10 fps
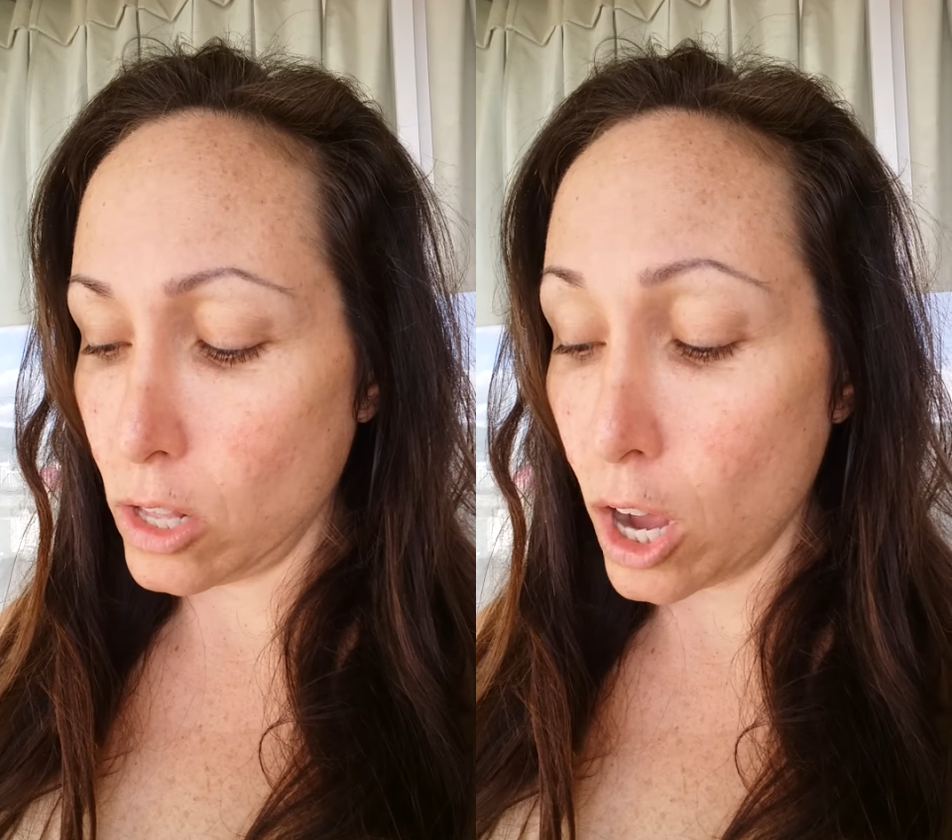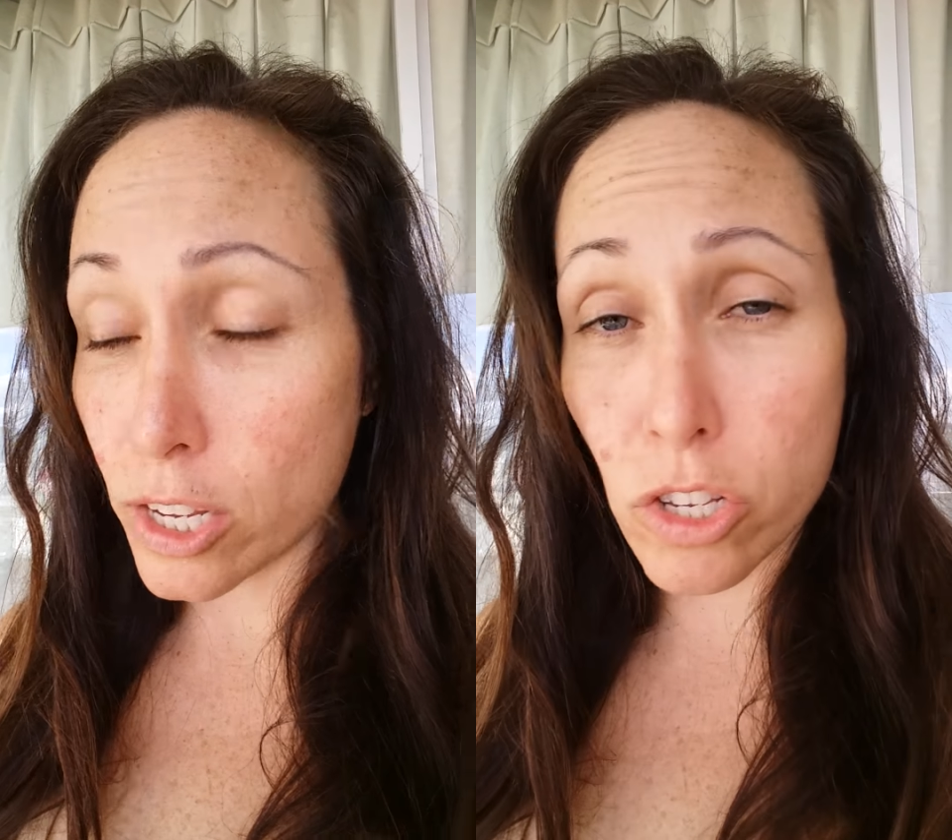
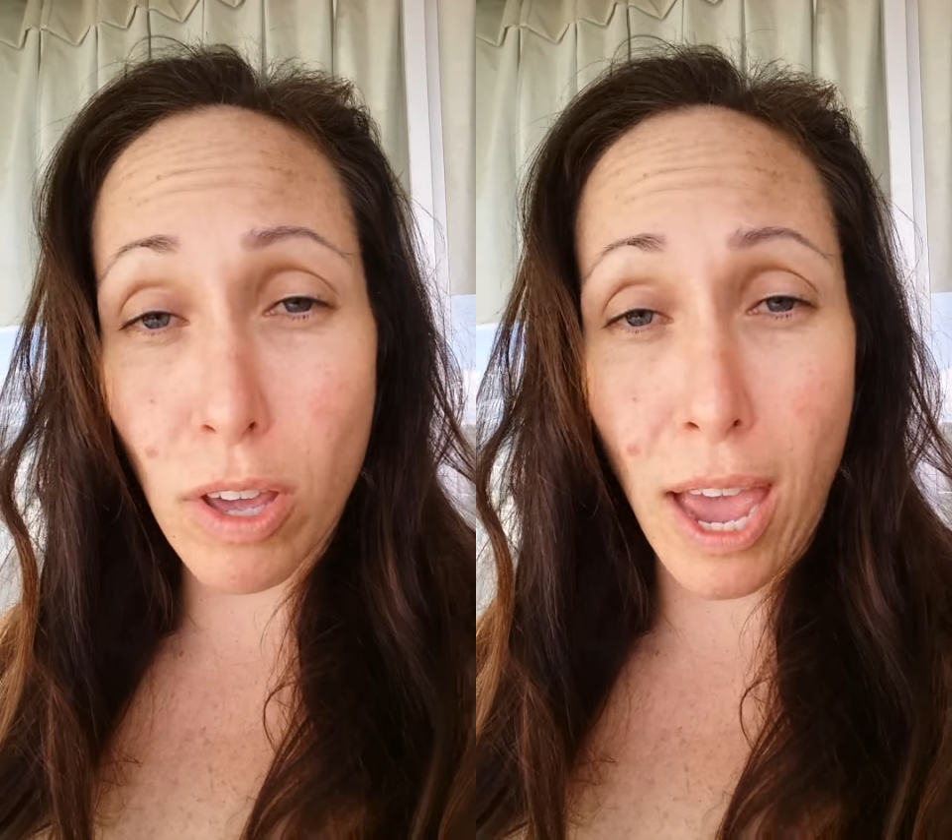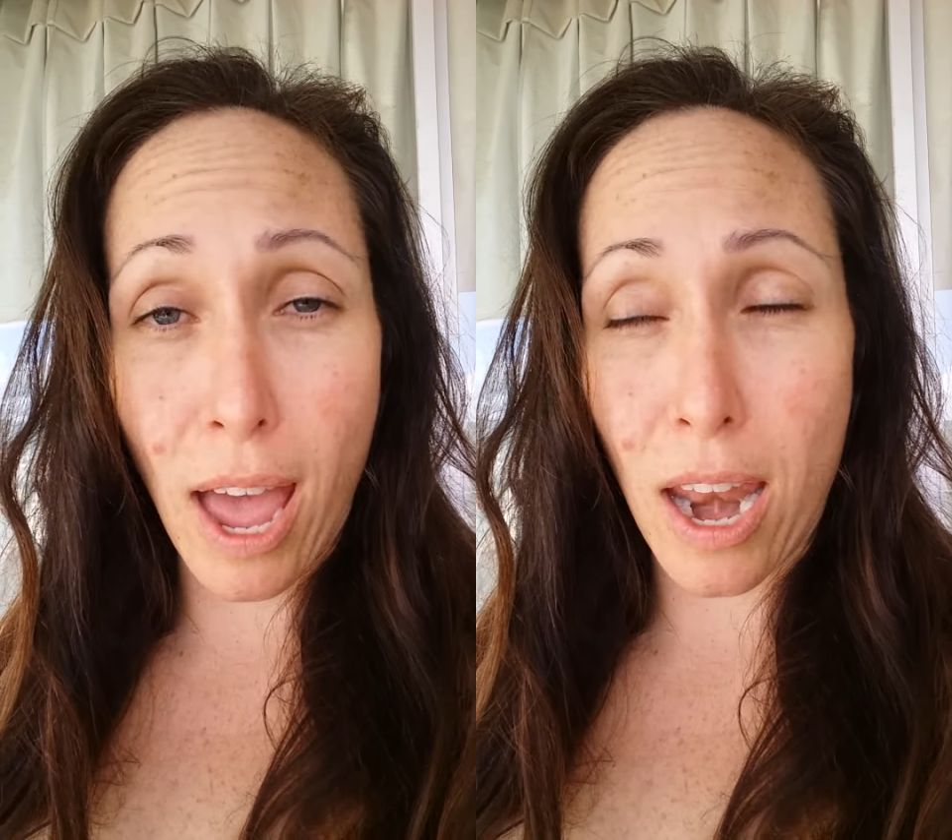long as you
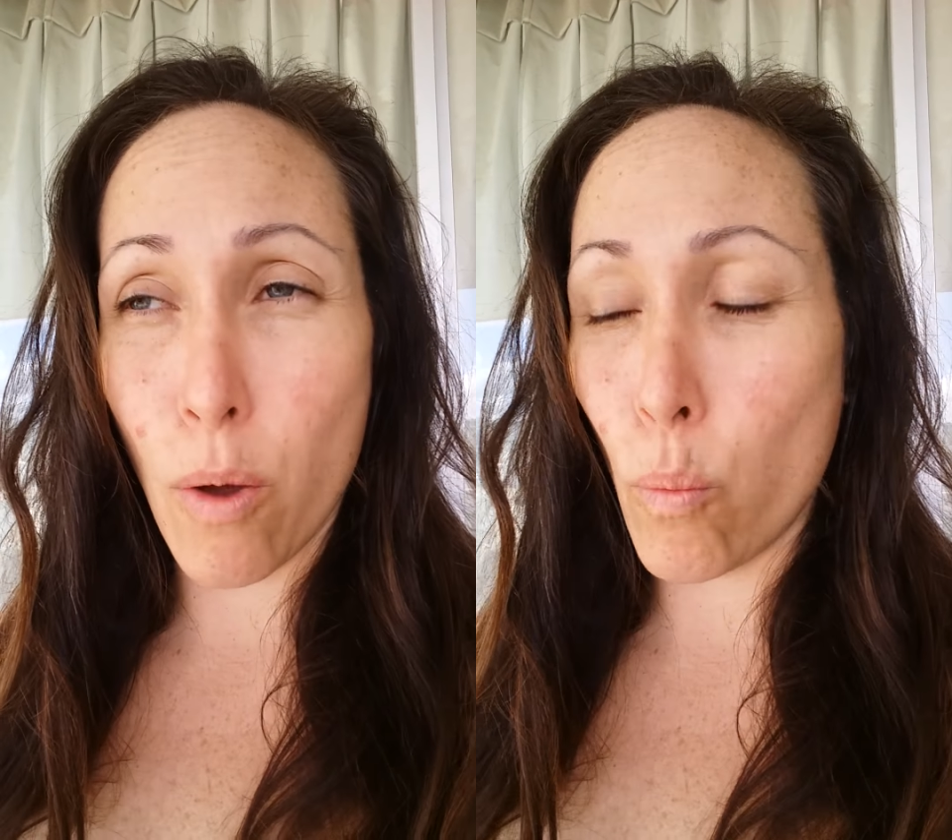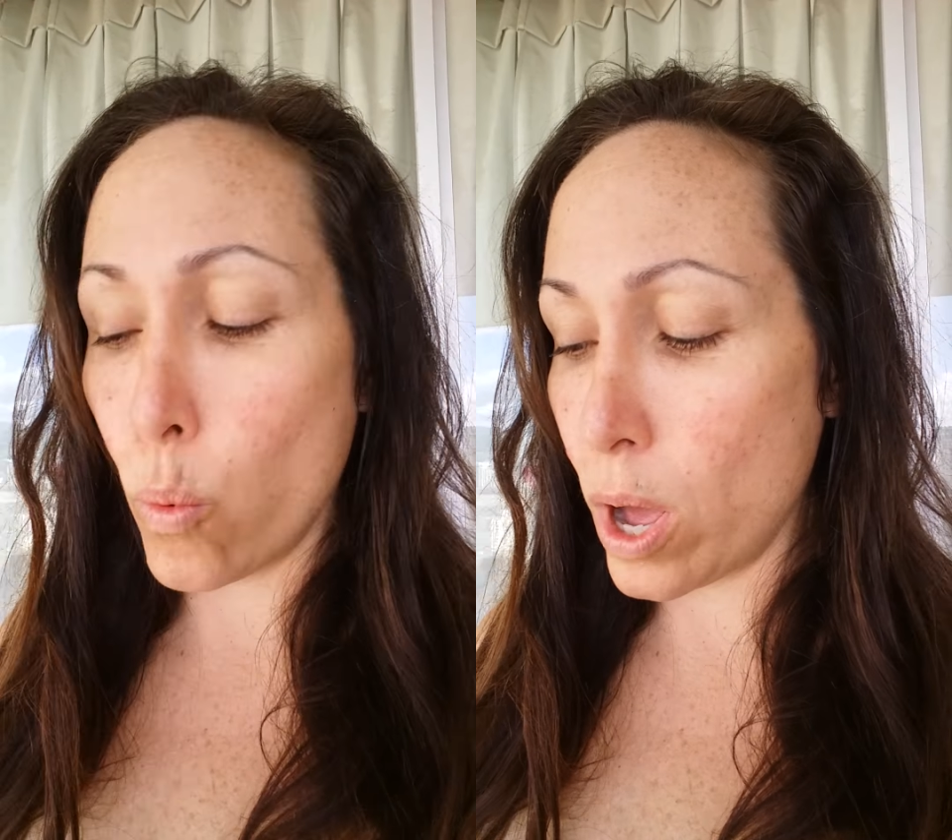can,
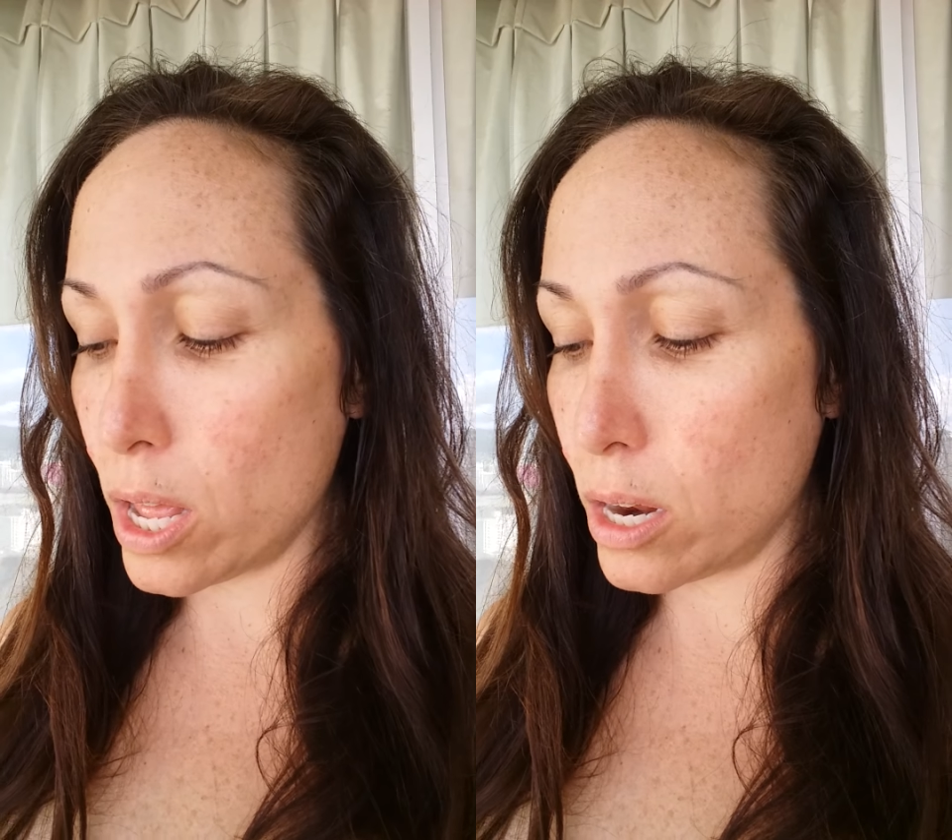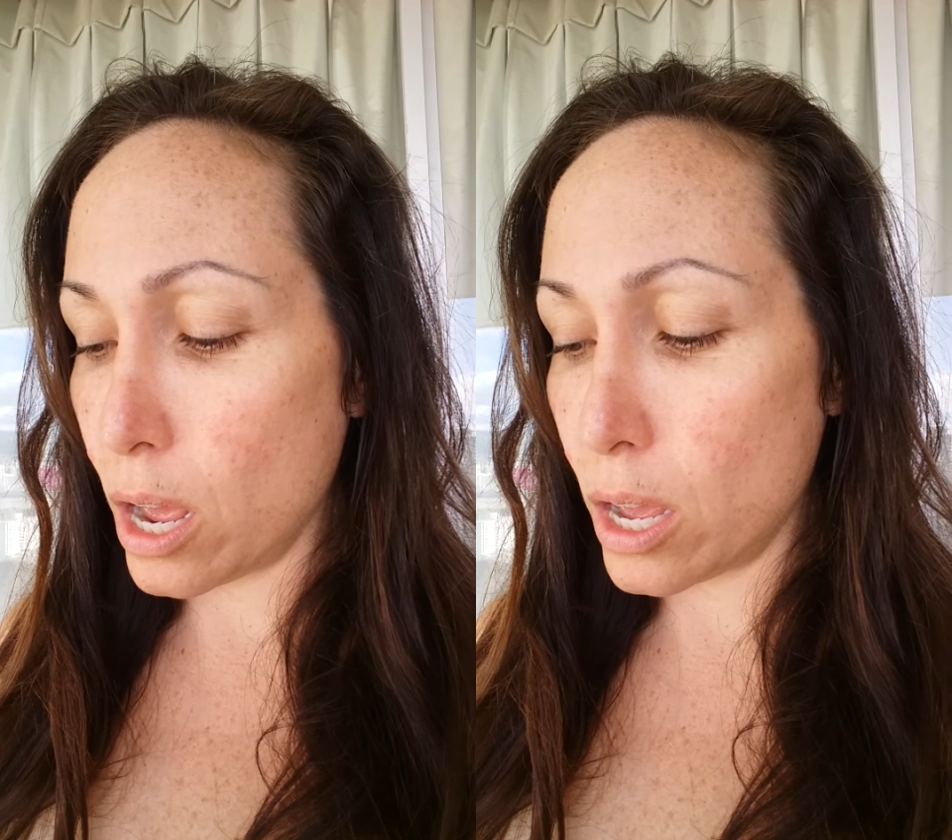and what